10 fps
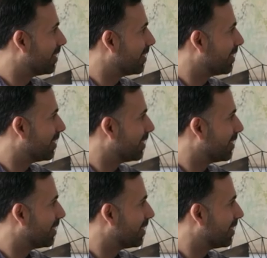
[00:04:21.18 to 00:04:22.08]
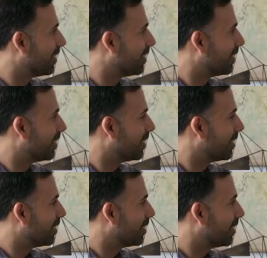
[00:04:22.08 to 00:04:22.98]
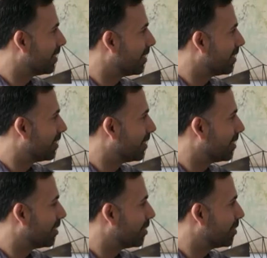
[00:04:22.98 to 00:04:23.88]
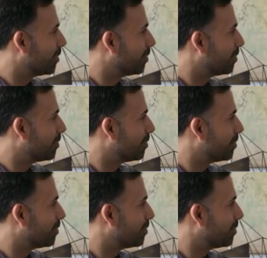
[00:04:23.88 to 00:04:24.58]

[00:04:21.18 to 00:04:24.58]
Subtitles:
[no speech]